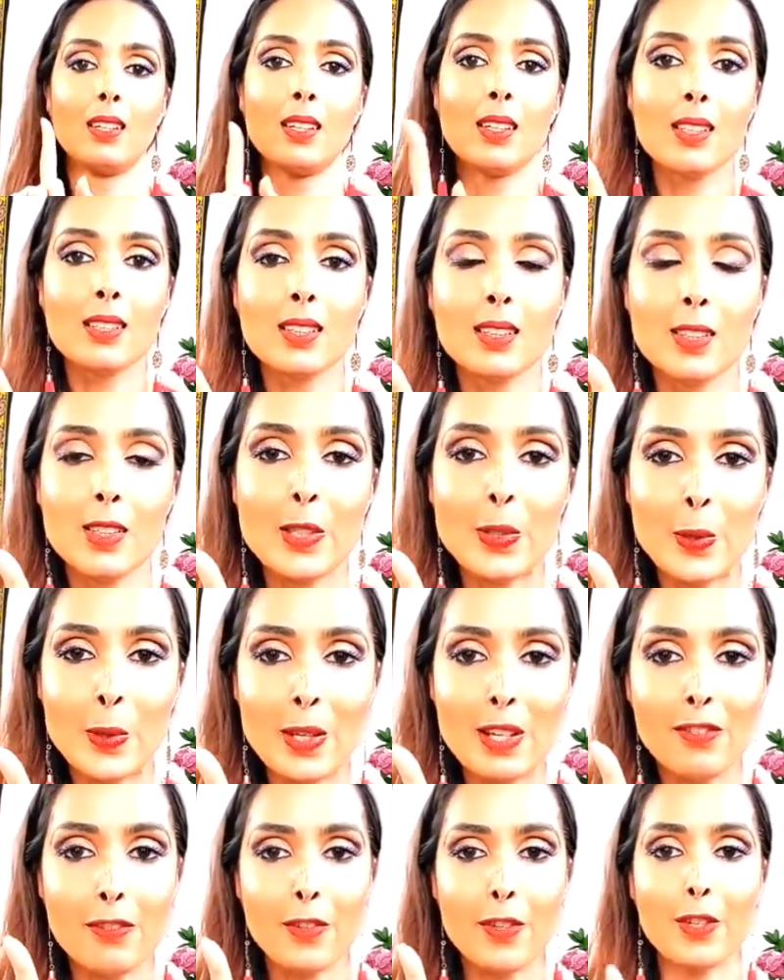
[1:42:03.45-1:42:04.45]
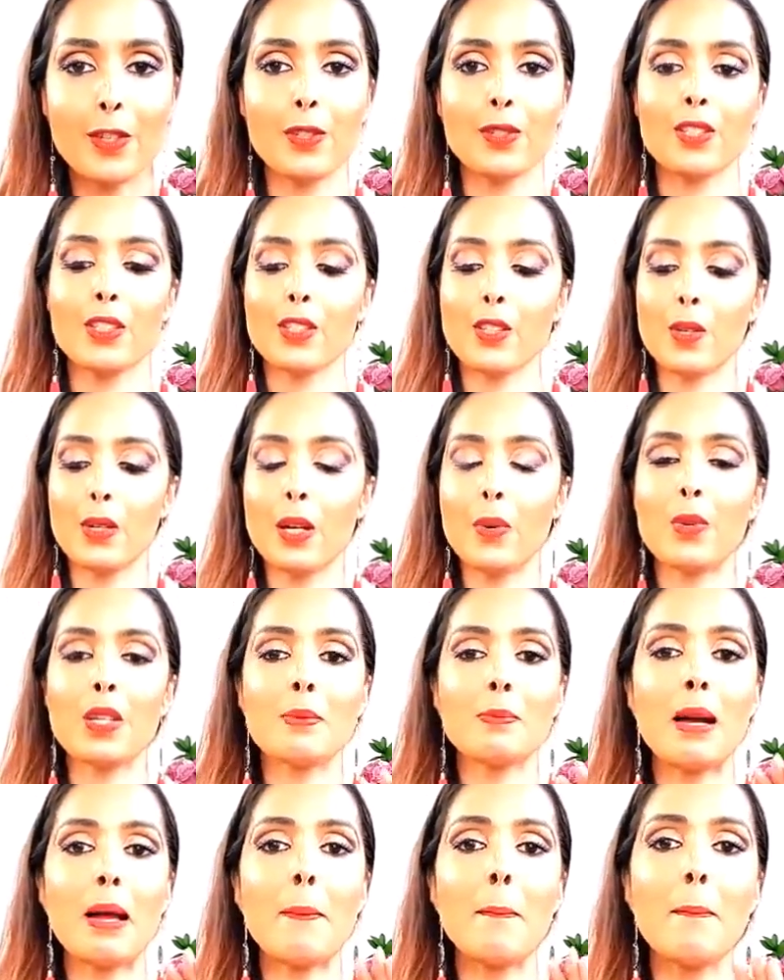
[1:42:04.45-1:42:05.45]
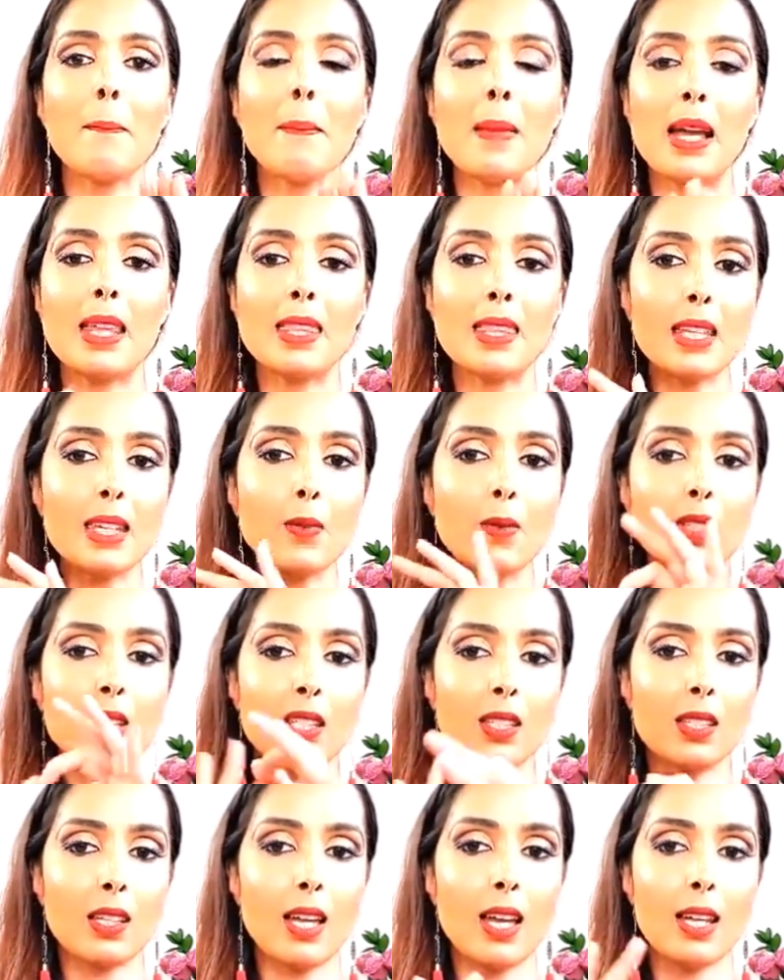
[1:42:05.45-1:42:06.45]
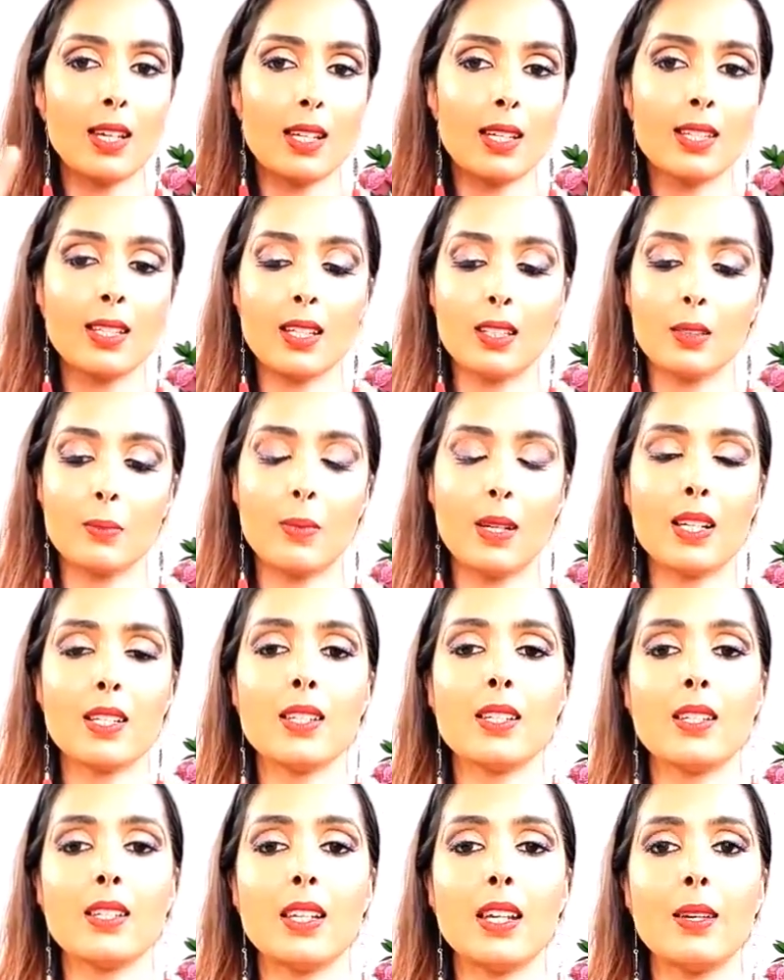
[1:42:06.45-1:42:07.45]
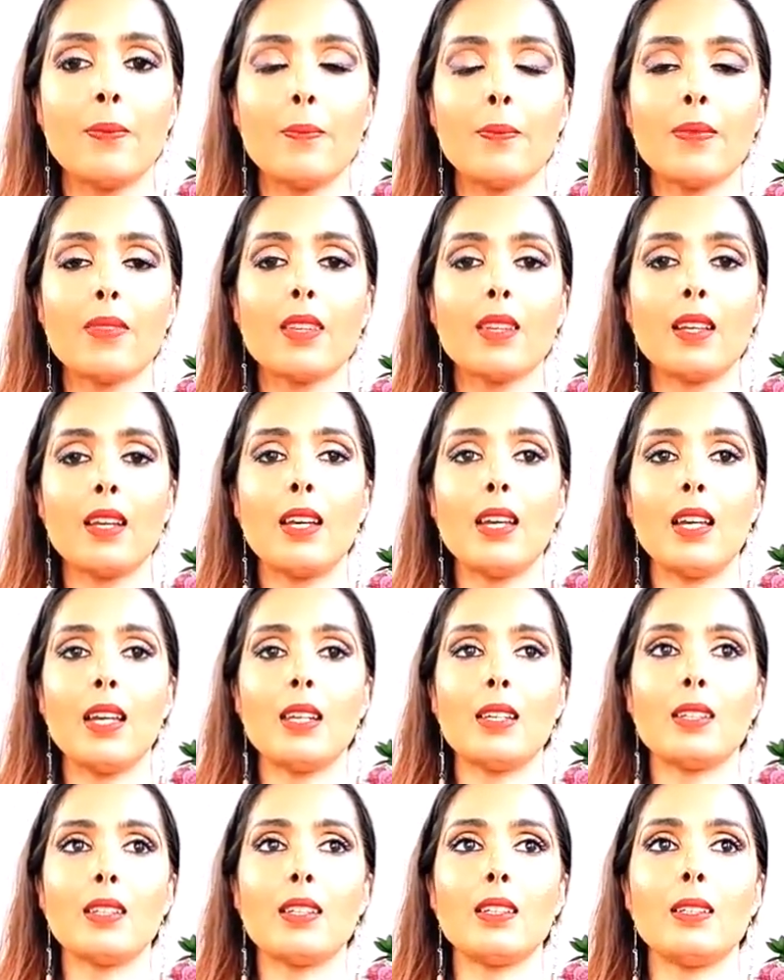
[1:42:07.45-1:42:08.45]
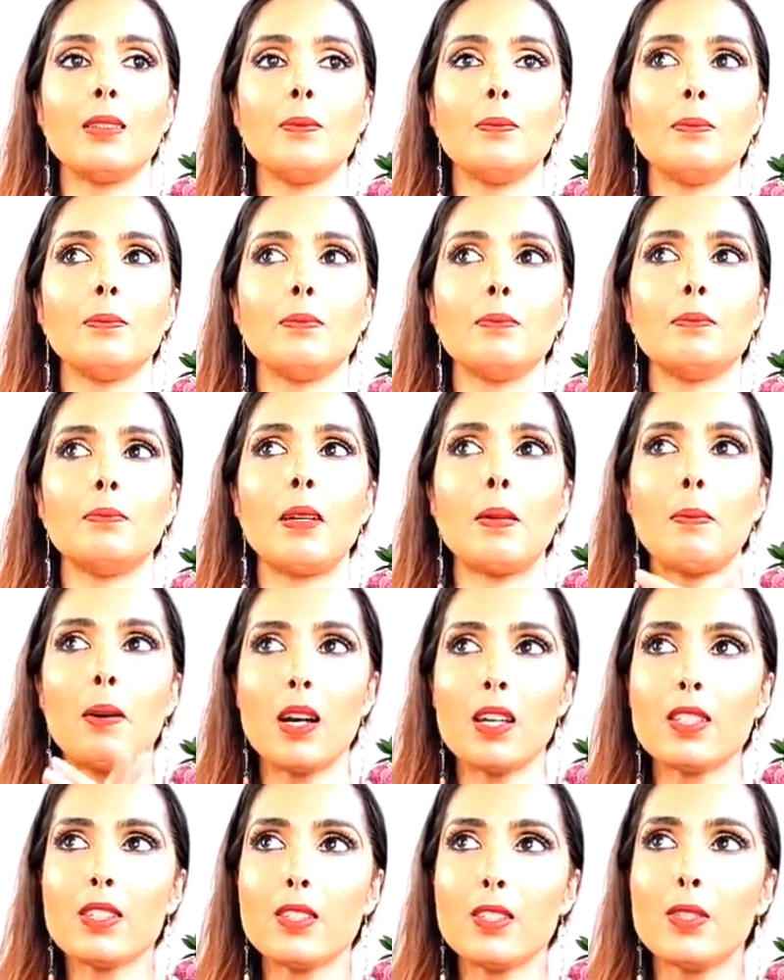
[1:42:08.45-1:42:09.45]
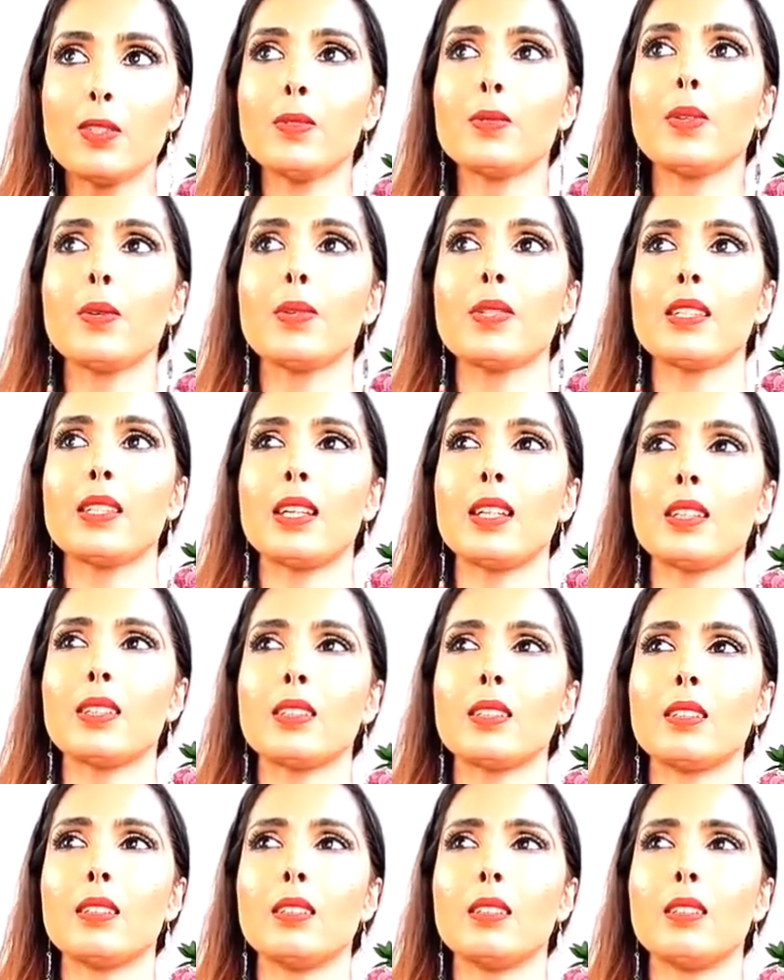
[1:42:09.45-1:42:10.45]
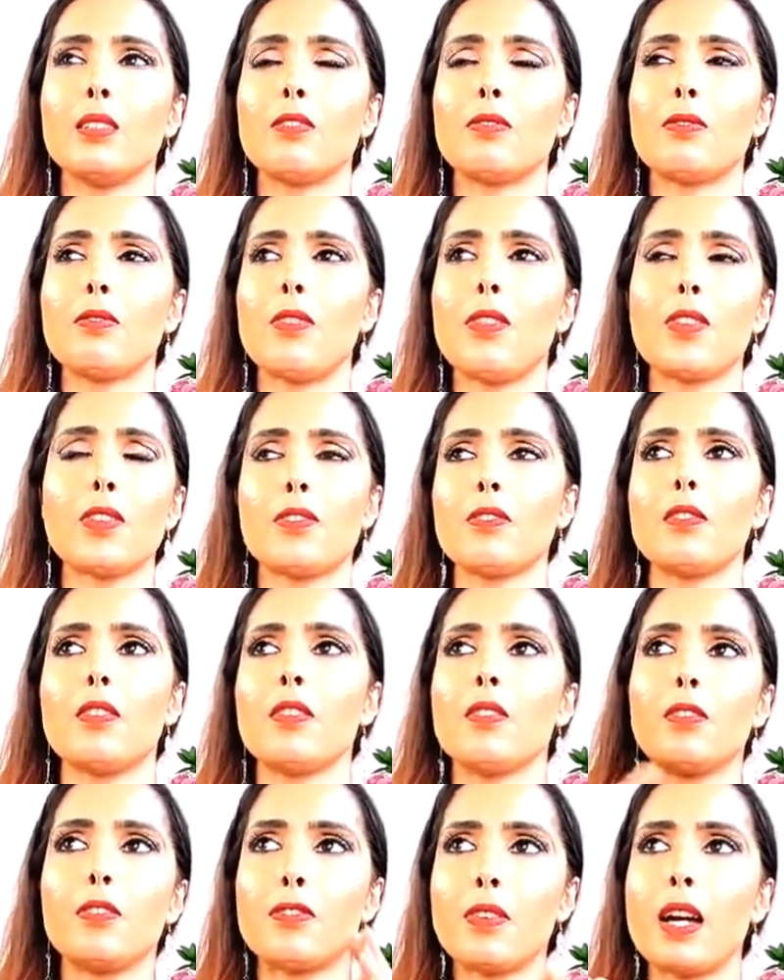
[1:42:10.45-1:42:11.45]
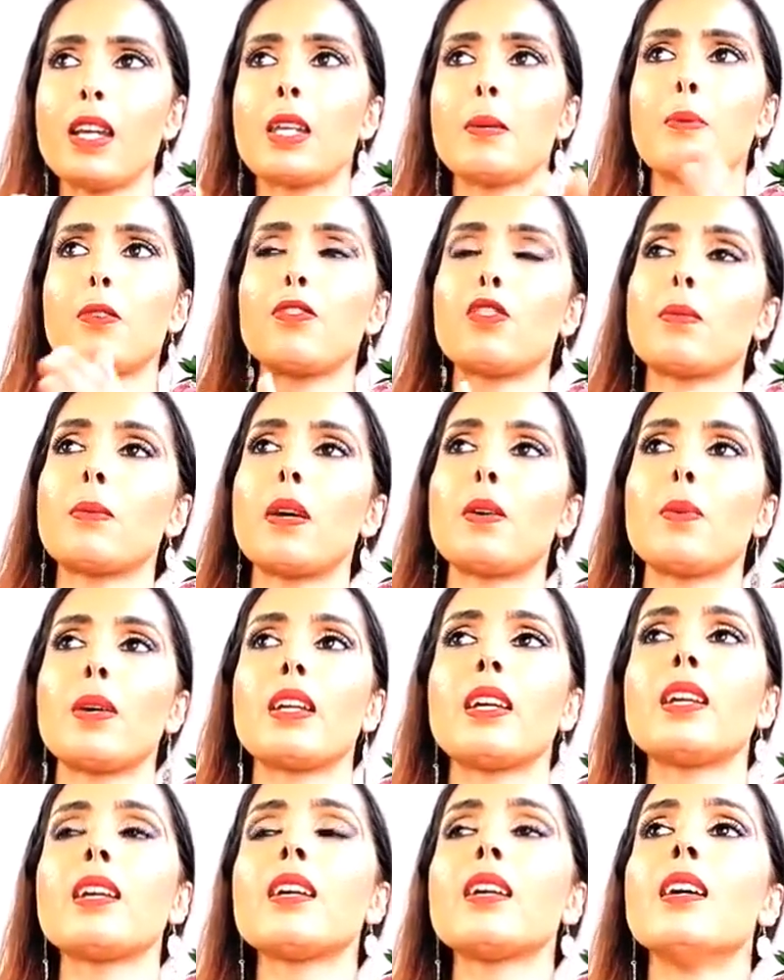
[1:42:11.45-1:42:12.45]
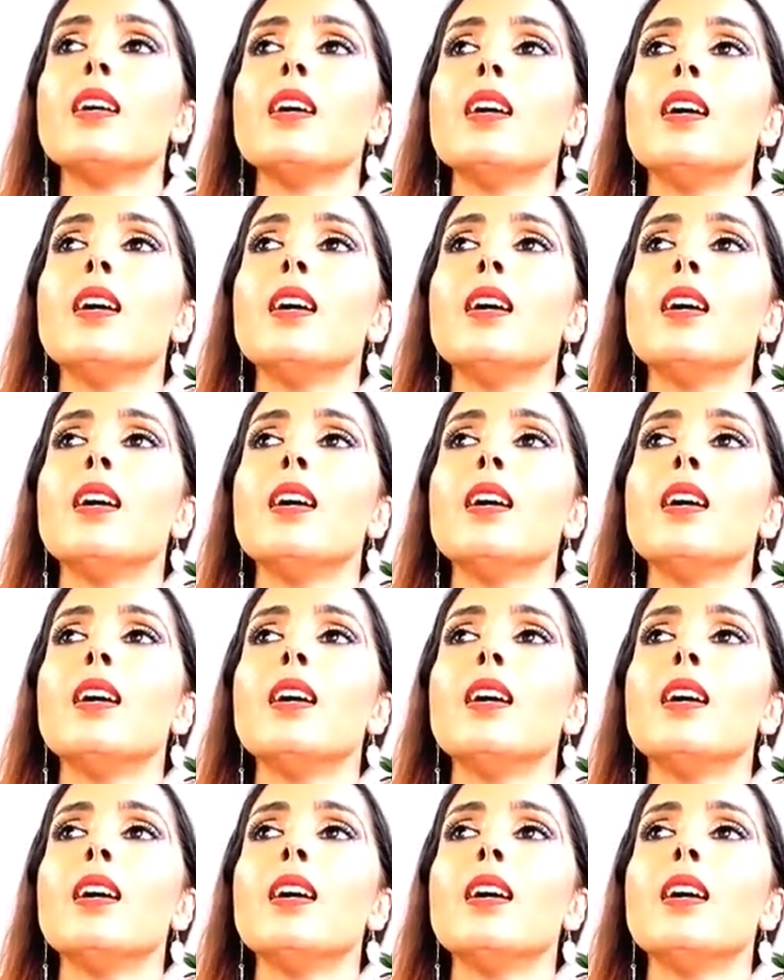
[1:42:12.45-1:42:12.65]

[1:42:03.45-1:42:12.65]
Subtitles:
here's a little story for you. So it was my Mendi, which is the henna celebration day. And my boss knew. It was like the Friday before my wedding,